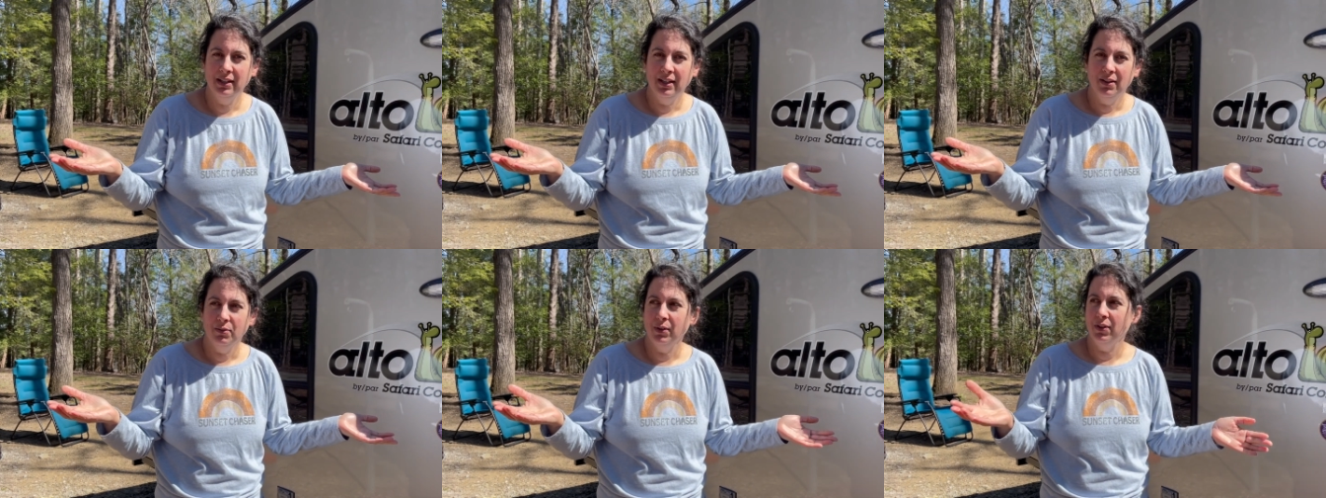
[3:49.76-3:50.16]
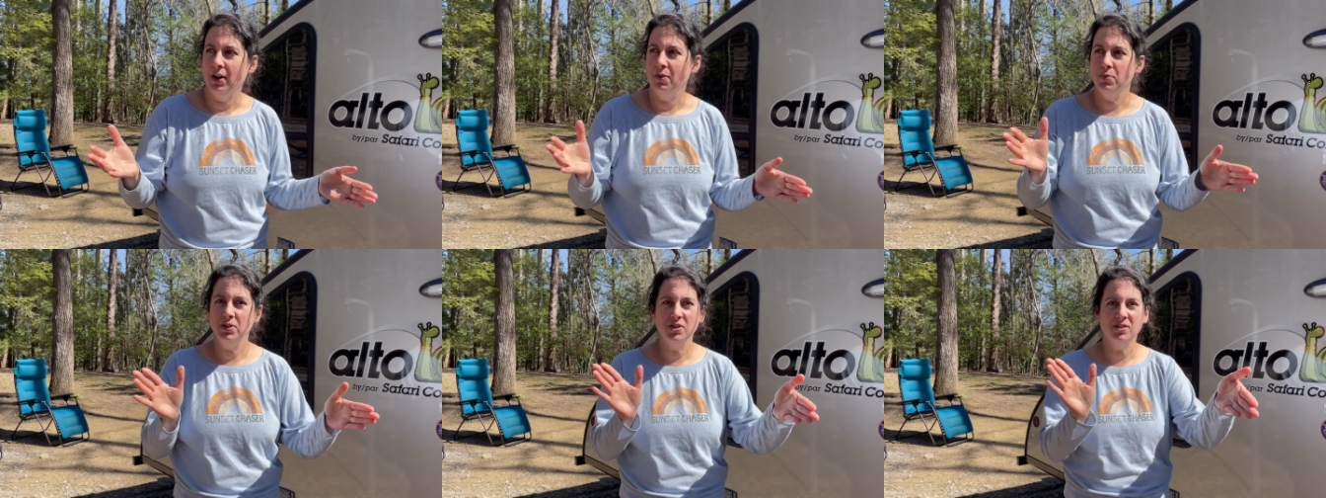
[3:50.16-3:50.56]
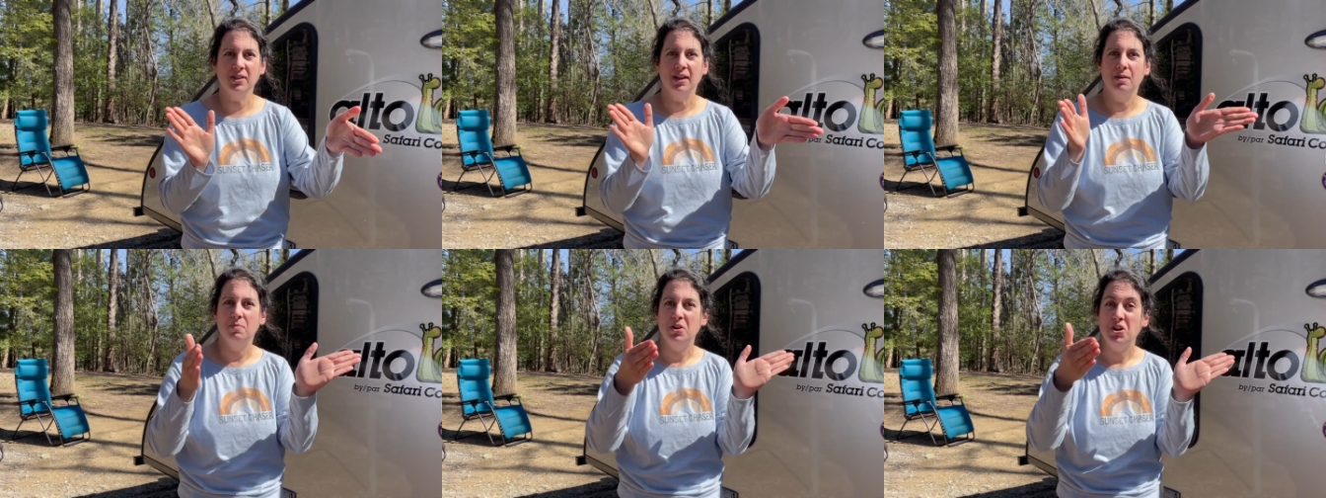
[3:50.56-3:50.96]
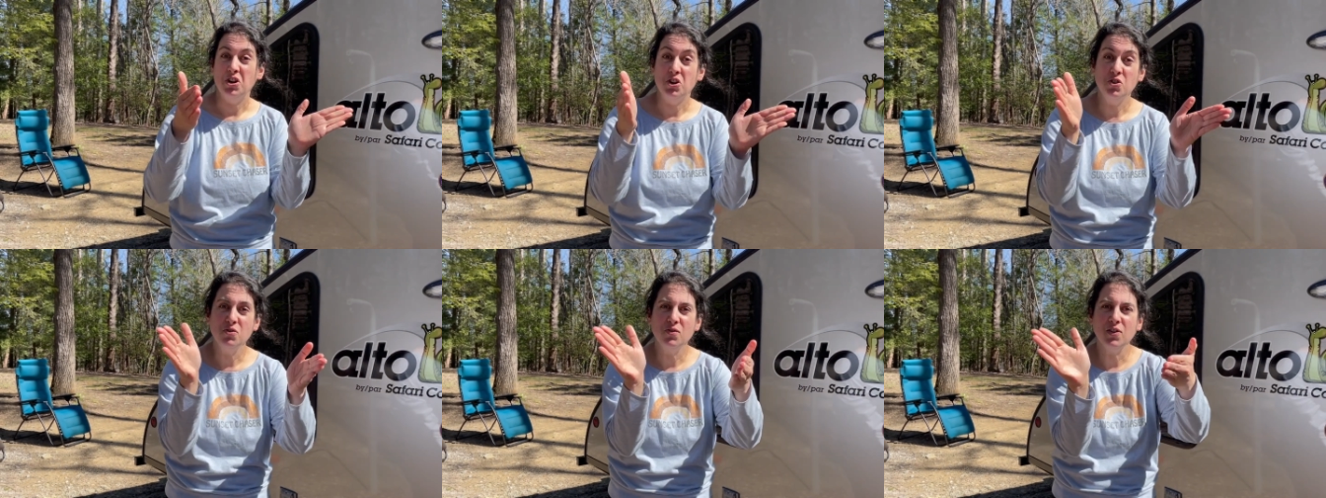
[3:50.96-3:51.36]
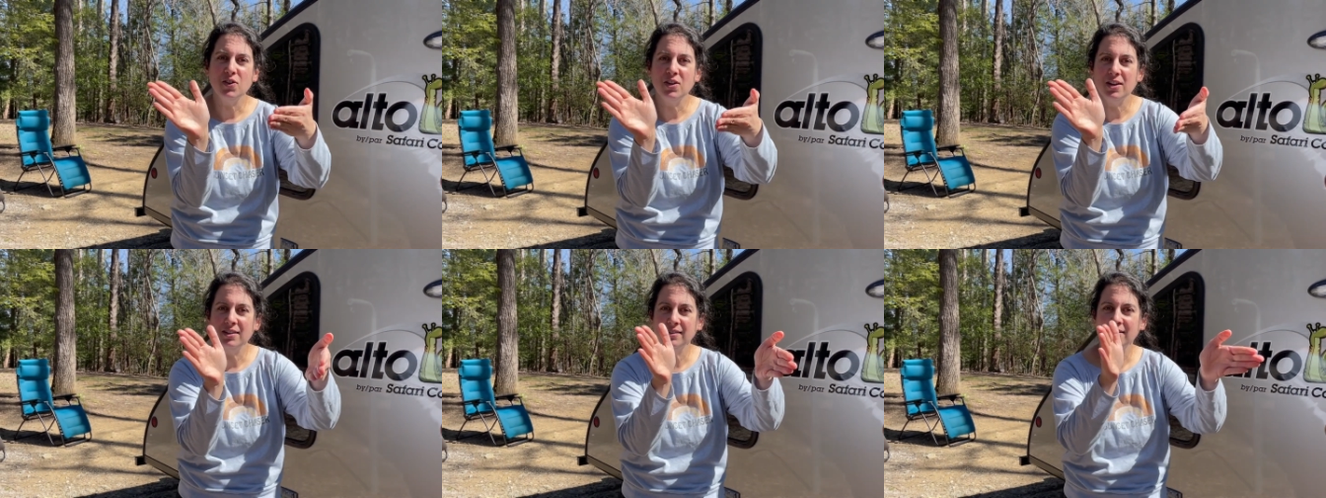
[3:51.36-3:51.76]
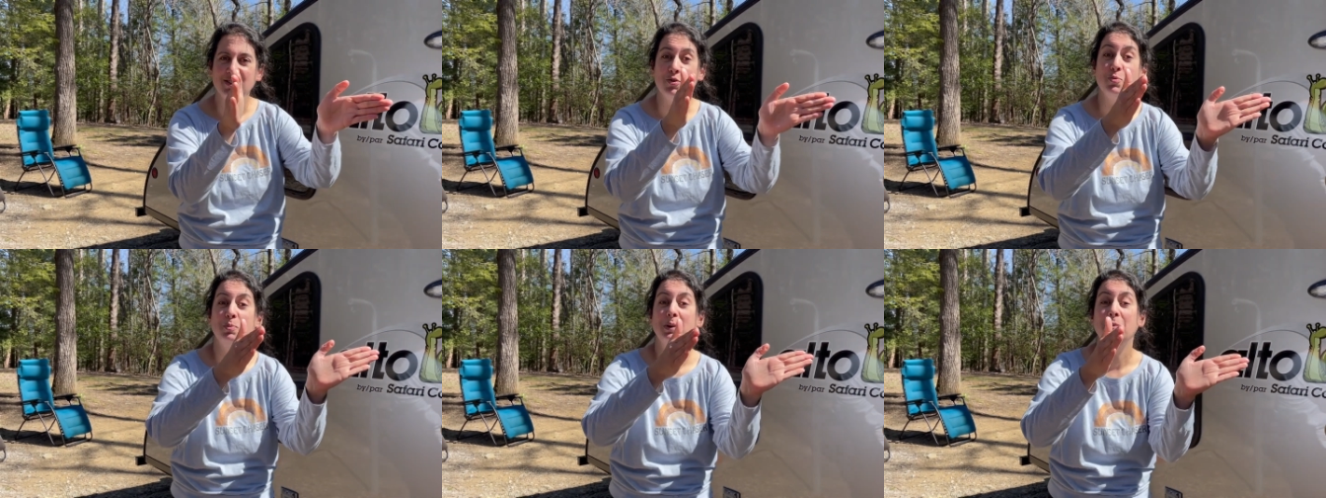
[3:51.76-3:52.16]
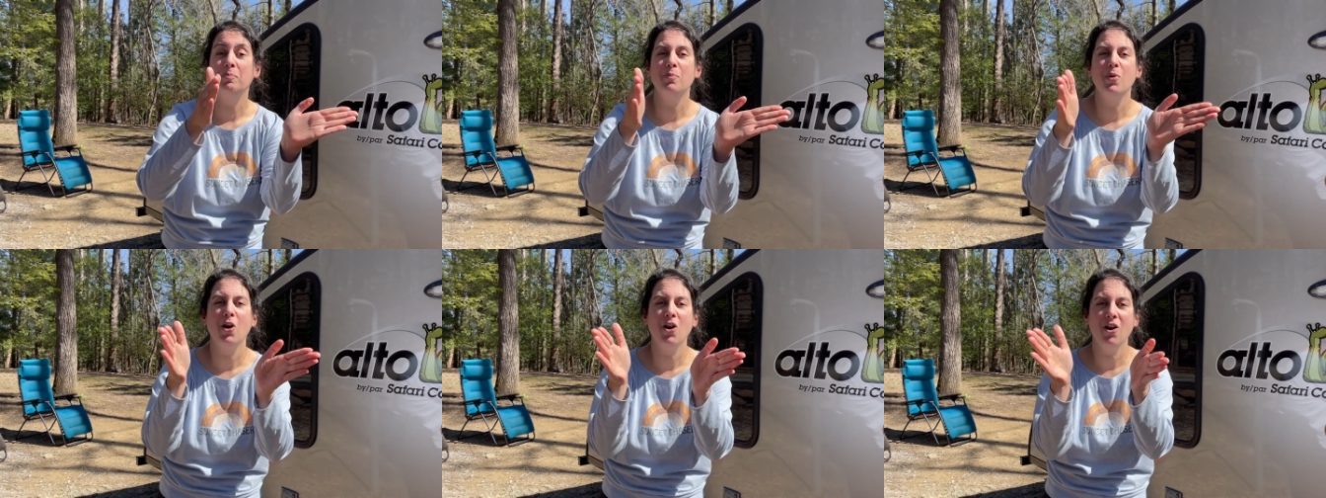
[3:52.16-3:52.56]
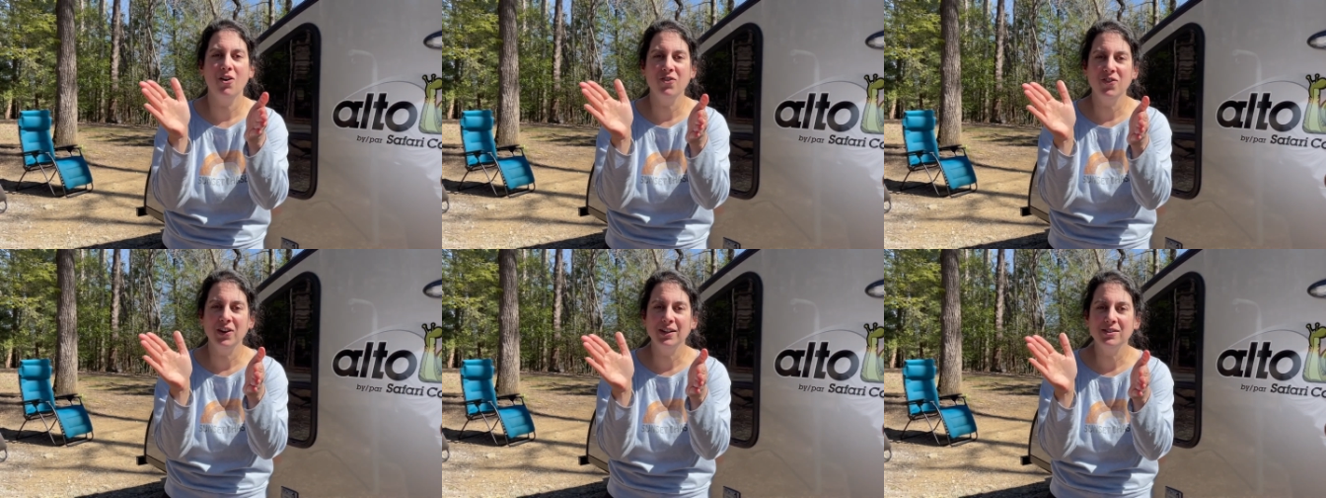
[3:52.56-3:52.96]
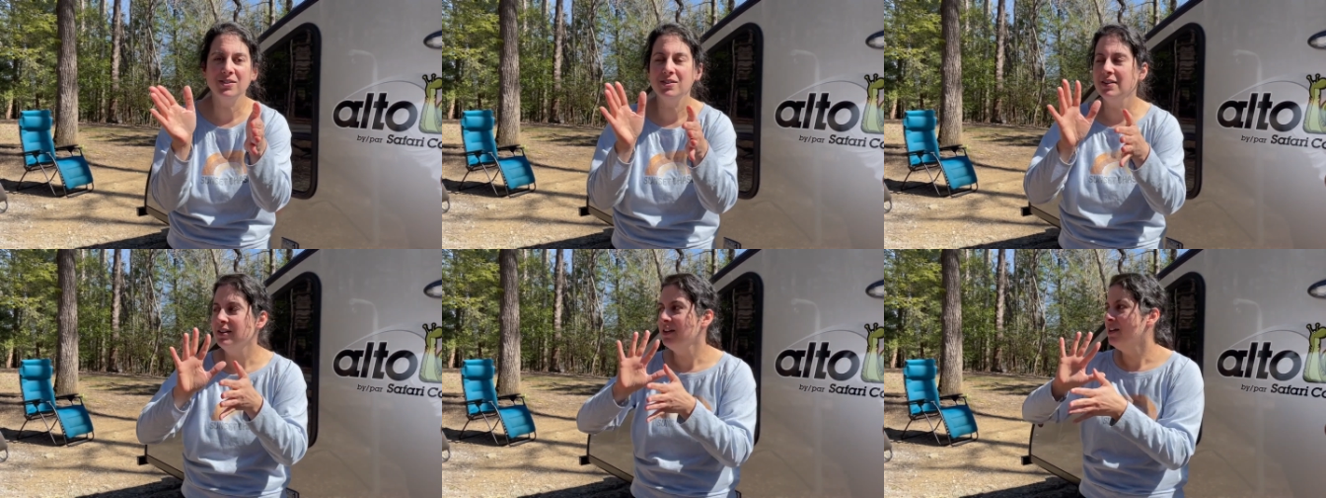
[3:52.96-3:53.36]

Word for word: We thought we're just gonna maneuver this, it will be perfect.